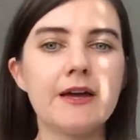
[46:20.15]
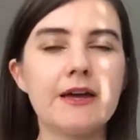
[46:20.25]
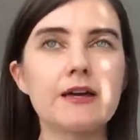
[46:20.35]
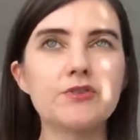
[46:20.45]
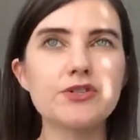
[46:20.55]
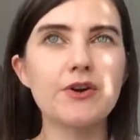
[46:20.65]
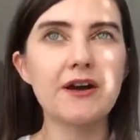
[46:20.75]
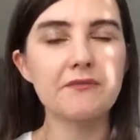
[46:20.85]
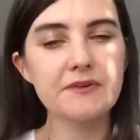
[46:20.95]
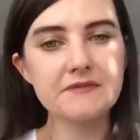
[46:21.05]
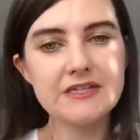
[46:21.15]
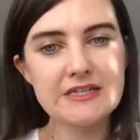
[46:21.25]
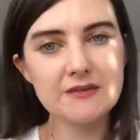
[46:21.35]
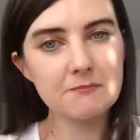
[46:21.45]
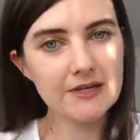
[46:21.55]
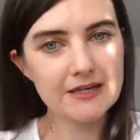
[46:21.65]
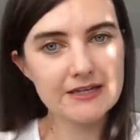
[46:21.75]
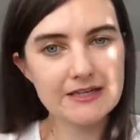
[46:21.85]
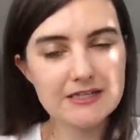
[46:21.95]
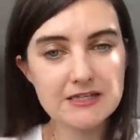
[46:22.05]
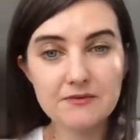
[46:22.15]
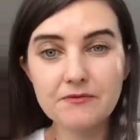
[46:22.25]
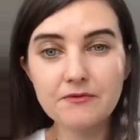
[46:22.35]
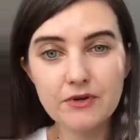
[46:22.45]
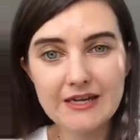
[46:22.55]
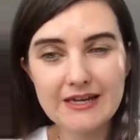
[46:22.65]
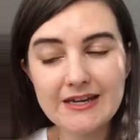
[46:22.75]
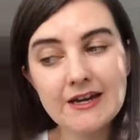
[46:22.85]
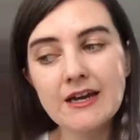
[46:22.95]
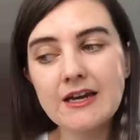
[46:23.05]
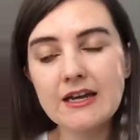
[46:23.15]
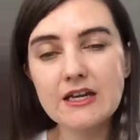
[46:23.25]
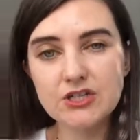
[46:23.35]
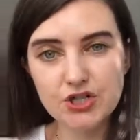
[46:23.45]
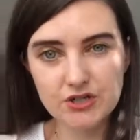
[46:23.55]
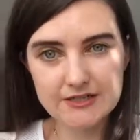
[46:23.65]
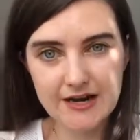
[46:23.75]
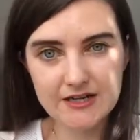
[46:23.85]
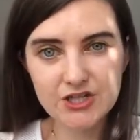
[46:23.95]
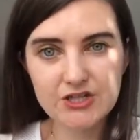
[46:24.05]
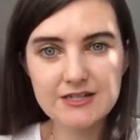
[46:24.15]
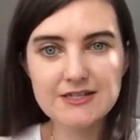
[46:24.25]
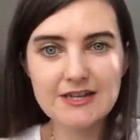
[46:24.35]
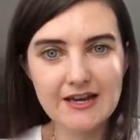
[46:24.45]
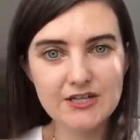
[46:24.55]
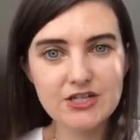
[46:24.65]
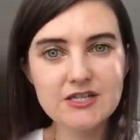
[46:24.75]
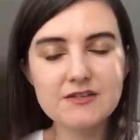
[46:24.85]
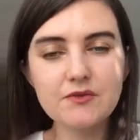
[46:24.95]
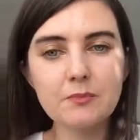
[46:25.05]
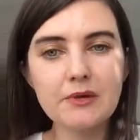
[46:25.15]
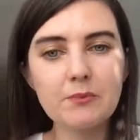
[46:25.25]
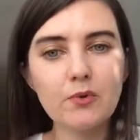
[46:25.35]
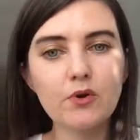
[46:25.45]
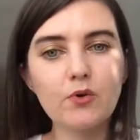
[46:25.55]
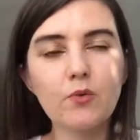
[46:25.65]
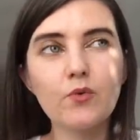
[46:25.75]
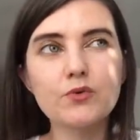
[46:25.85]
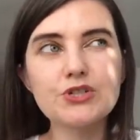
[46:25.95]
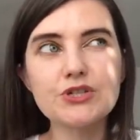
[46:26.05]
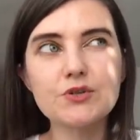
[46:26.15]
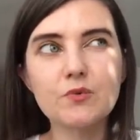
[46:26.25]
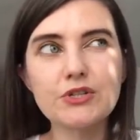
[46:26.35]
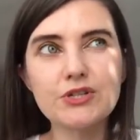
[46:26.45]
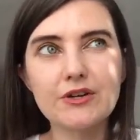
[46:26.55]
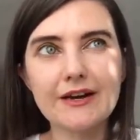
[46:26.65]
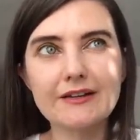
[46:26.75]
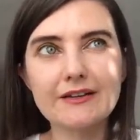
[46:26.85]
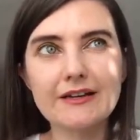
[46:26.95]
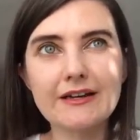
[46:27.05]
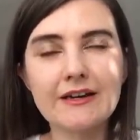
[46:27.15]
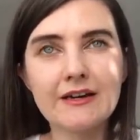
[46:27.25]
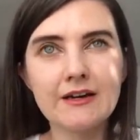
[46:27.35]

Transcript: And I also have 15 minutes free introduction sessions for people who just want to kind of like